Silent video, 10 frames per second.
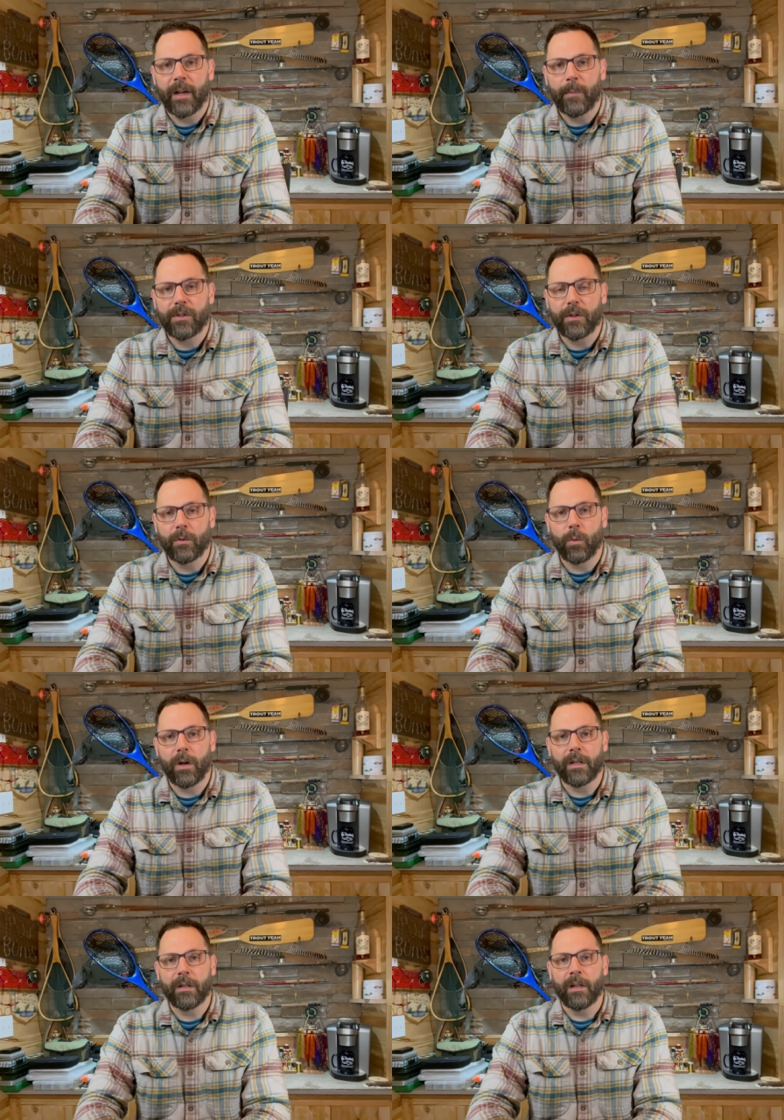episode
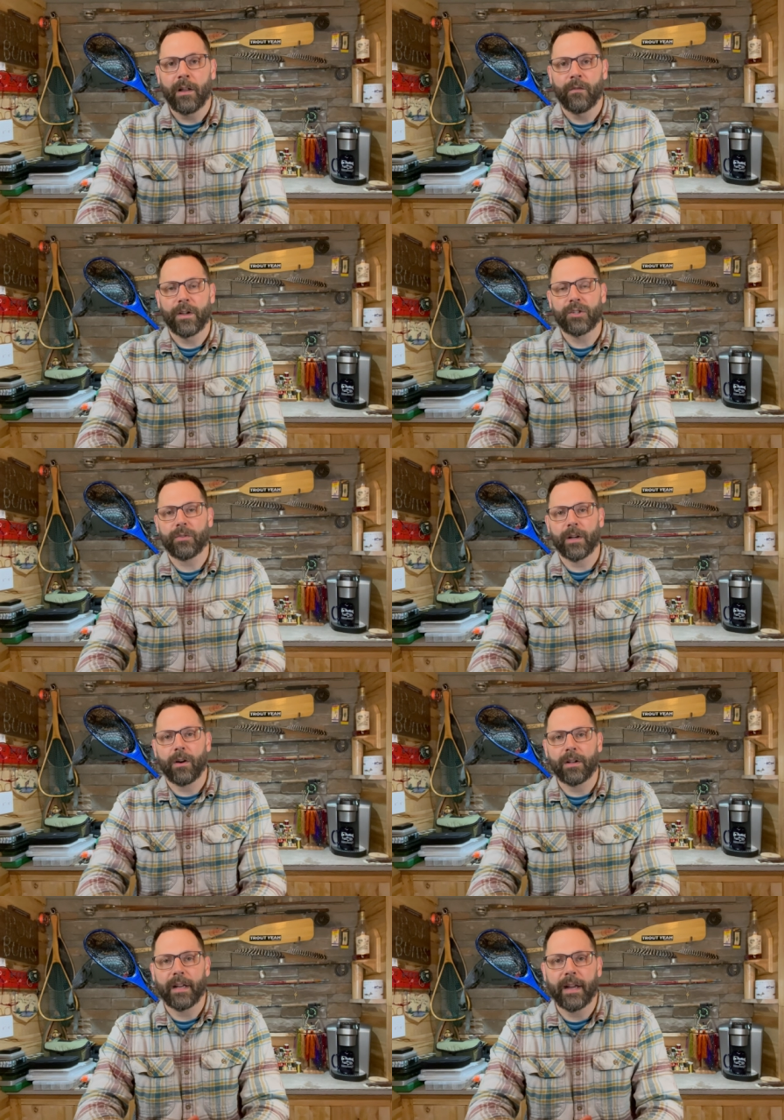one featuring
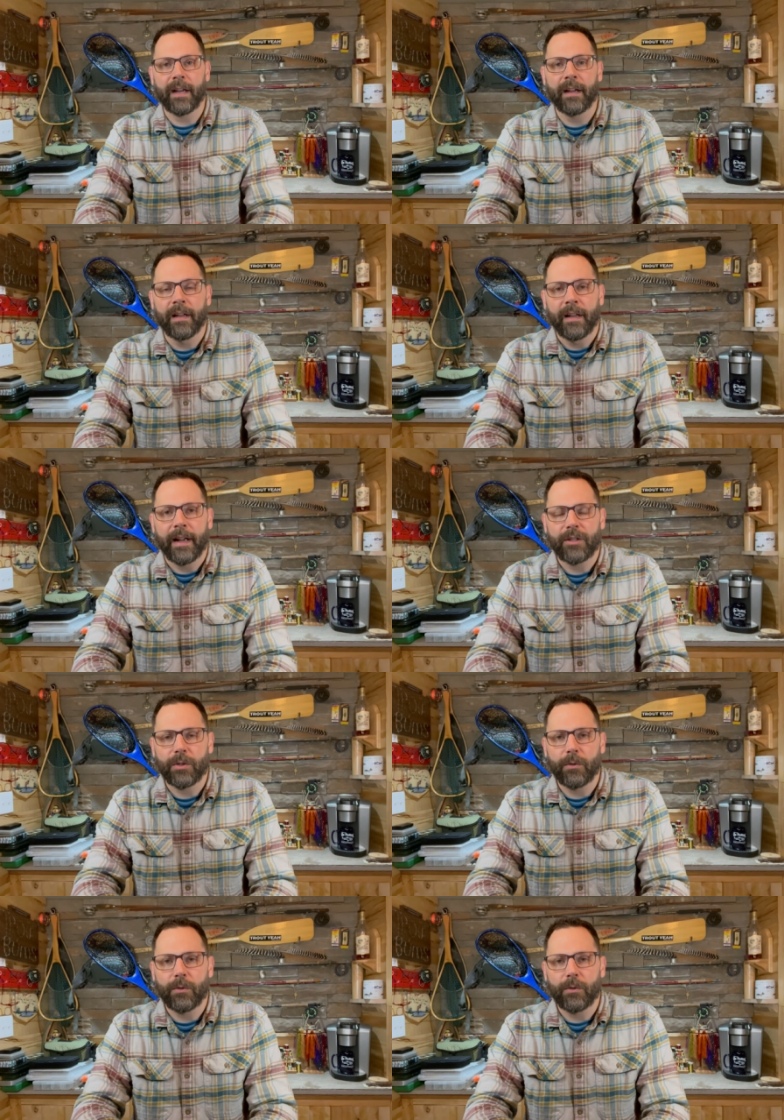our day as a